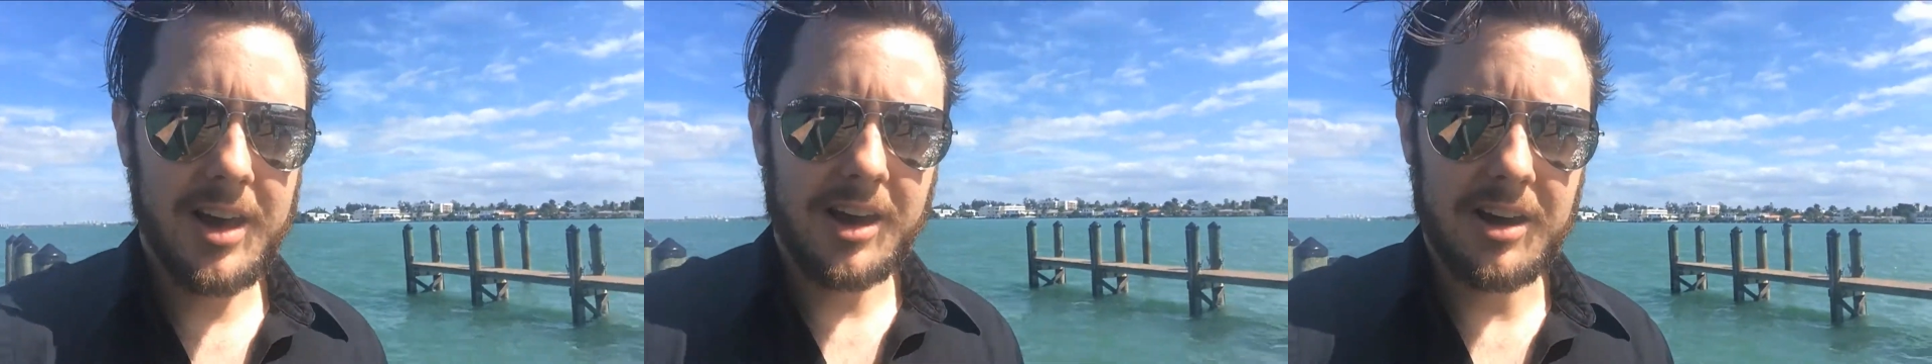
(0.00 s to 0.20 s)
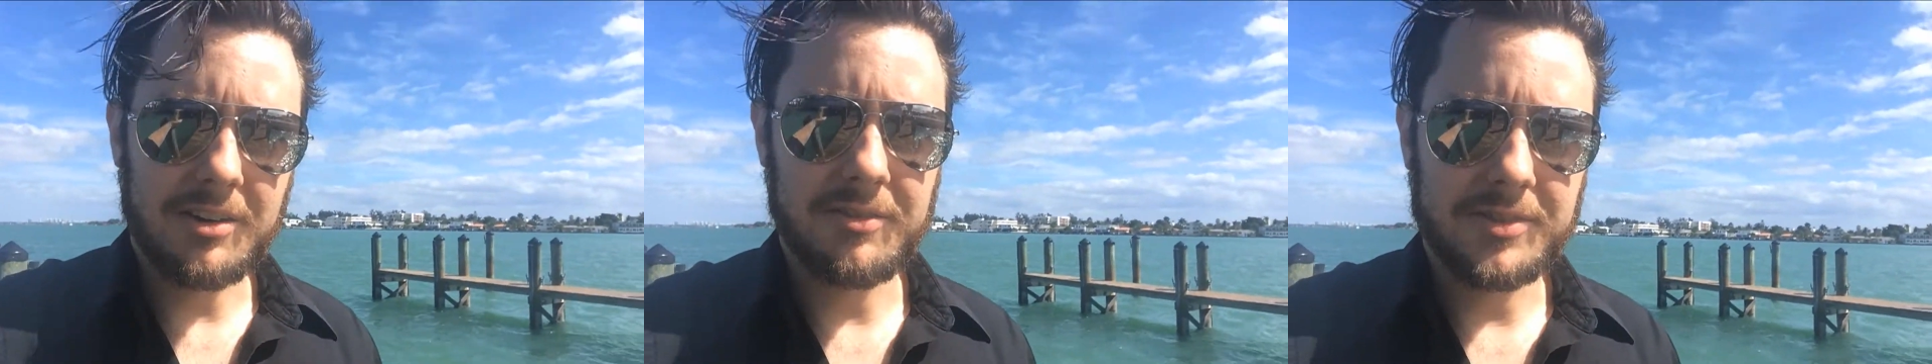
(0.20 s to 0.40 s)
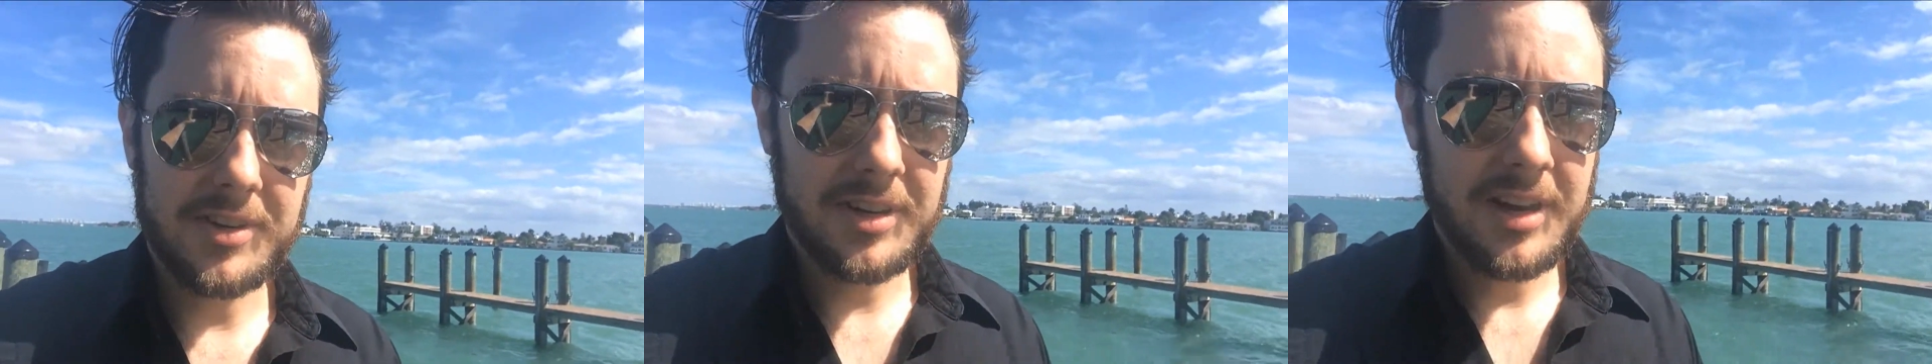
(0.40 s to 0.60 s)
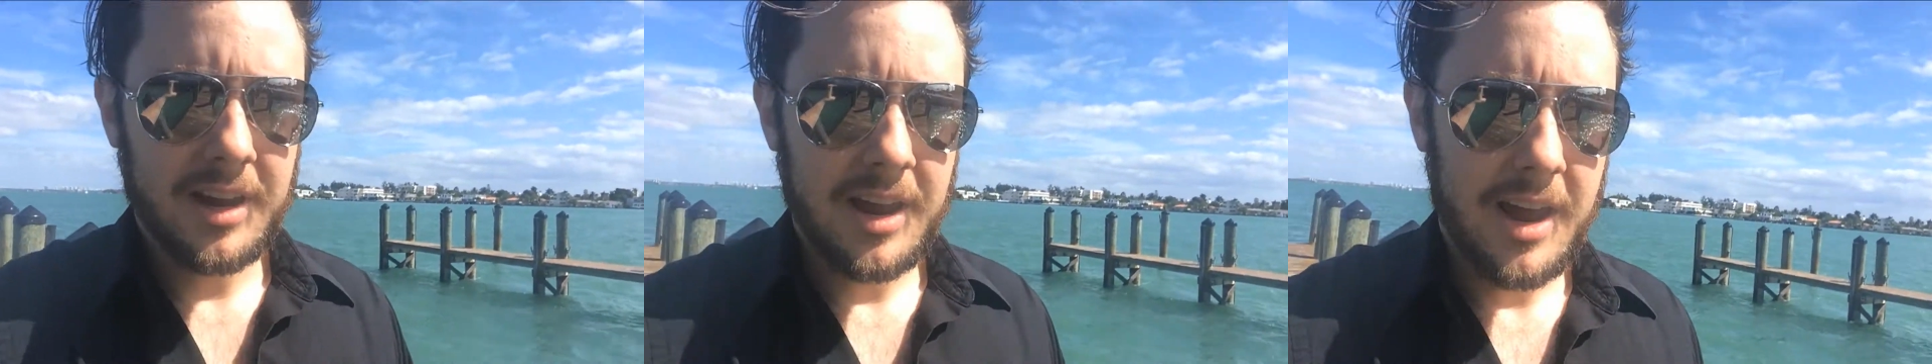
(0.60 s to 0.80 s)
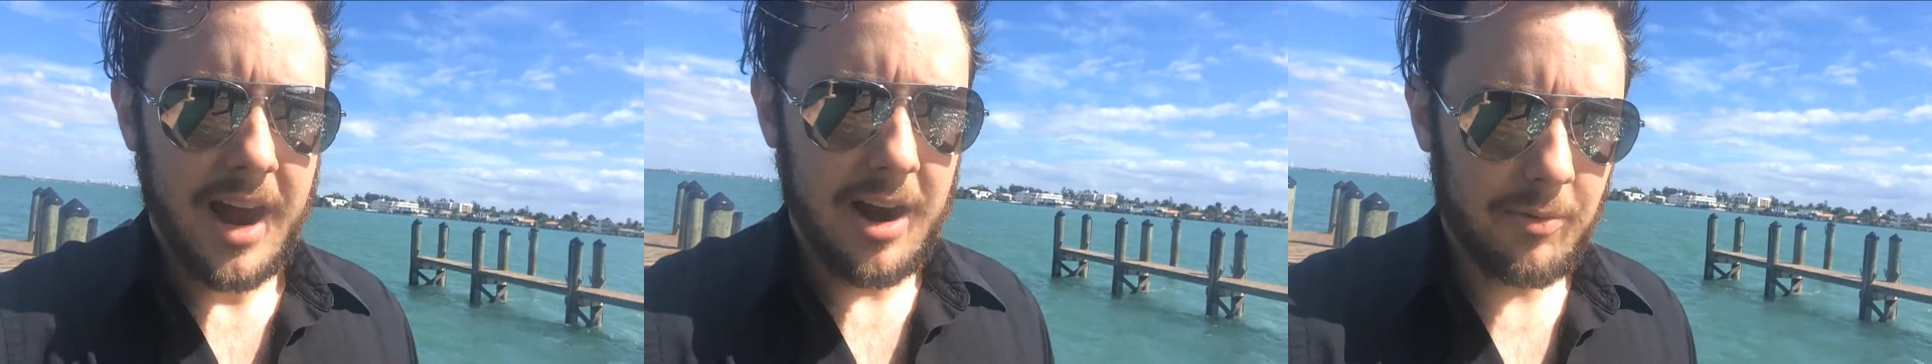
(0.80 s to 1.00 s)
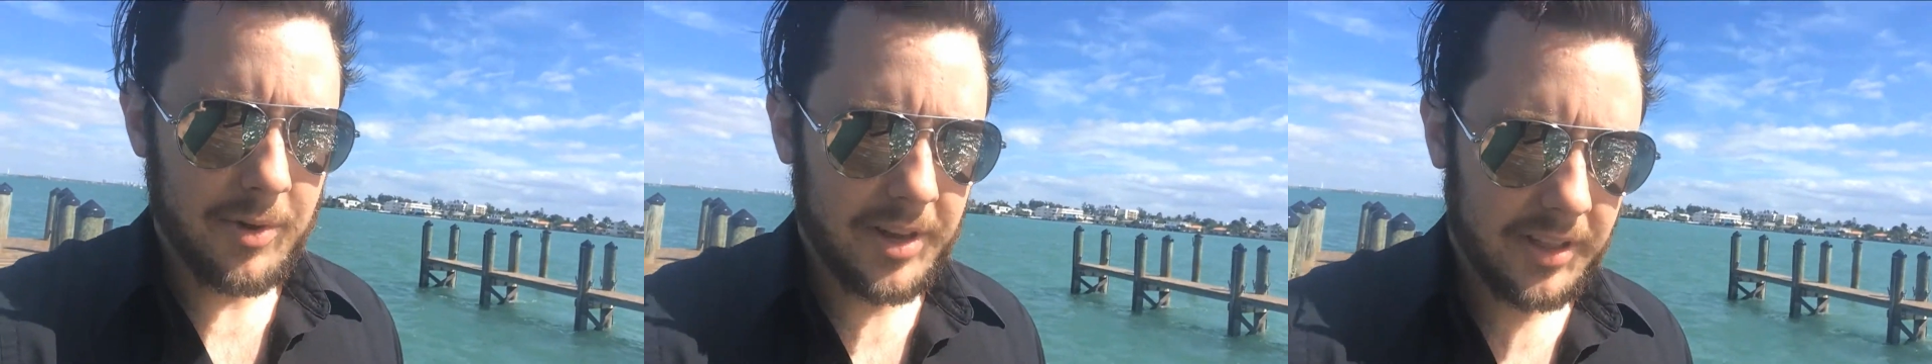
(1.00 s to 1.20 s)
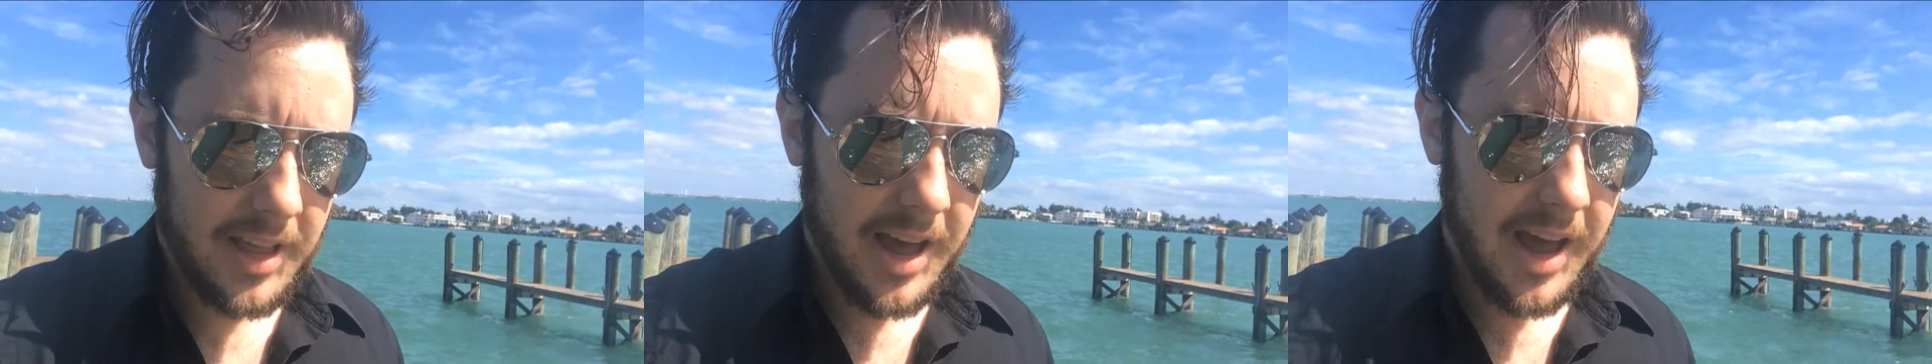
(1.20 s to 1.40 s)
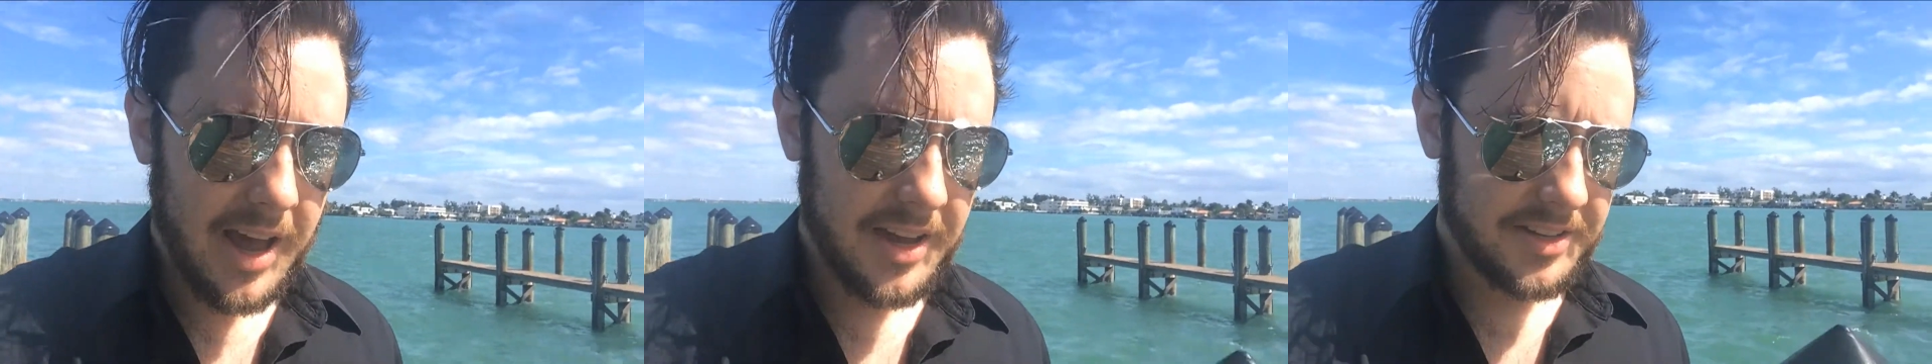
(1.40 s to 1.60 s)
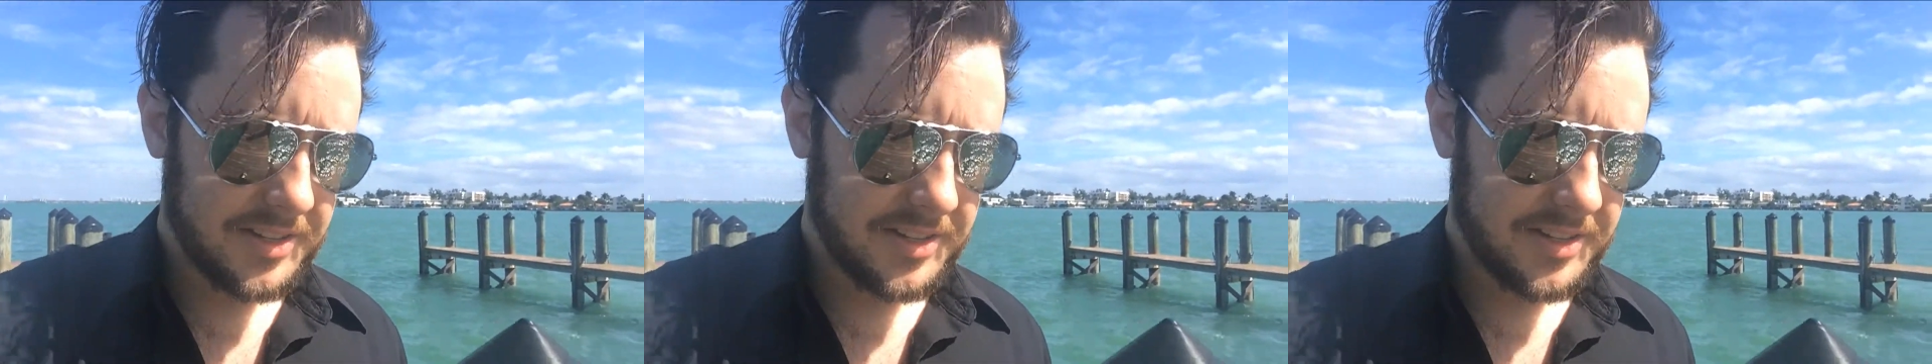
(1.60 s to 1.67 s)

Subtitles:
back to what I love.